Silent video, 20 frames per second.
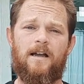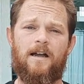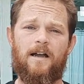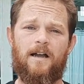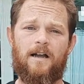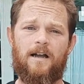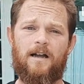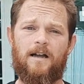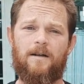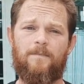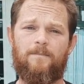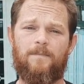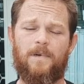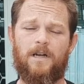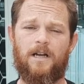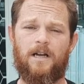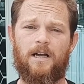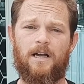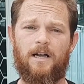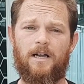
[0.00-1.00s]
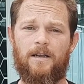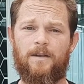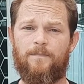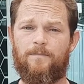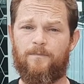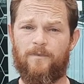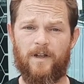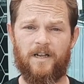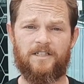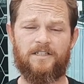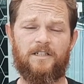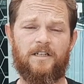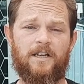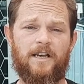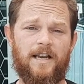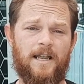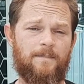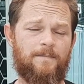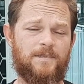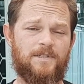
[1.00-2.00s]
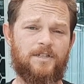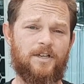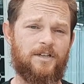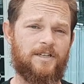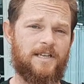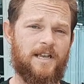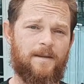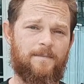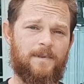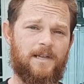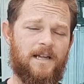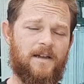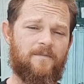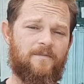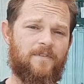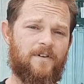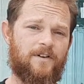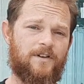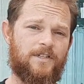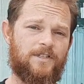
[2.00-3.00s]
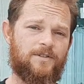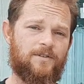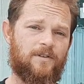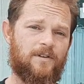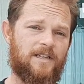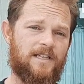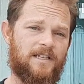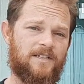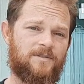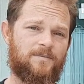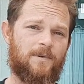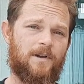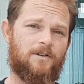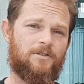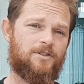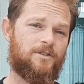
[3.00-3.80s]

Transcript: I've actually got an episode coming up very shortly as well,